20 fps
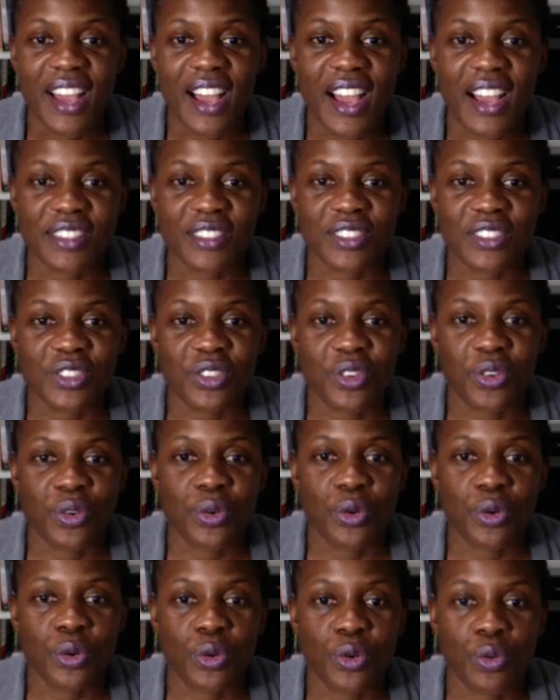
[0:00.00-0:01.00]
And
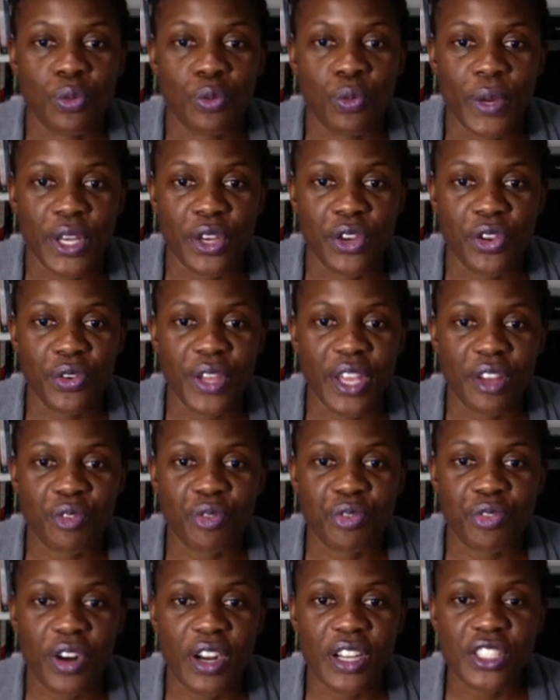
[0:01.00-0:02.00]
so when you get
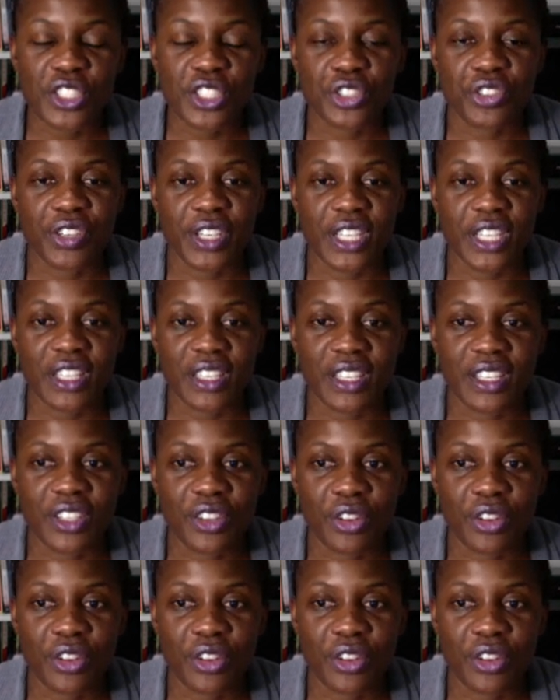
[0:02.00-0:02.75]
frustrated,